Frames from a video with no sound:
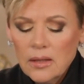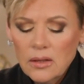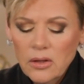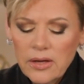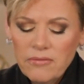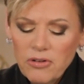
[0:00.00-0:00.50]

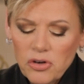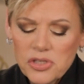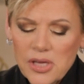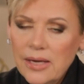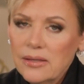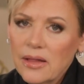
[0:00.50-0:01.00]
Look at
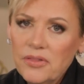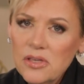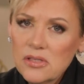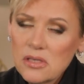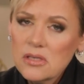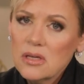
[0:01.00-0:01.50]
verse 8. Now,
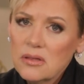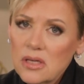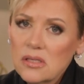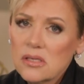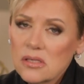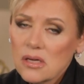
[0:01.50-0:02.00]
this is a,
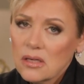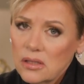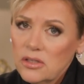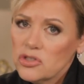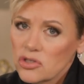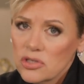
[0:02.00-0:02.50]
this is a
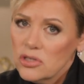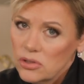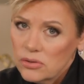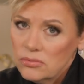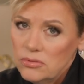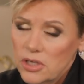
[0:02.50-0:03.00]
clincher
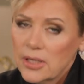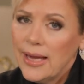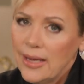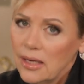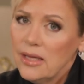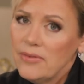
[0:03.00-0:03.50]
too. You
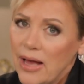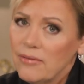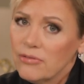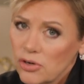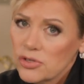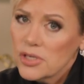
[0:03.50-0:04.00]
can't leave
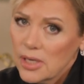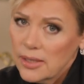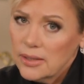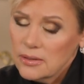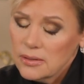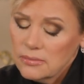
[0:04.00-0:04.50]
out verse
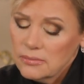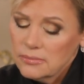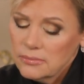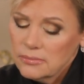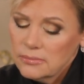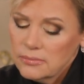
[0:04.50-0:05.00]
8.
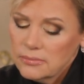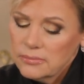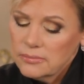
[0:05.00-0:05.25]
Uh-huh.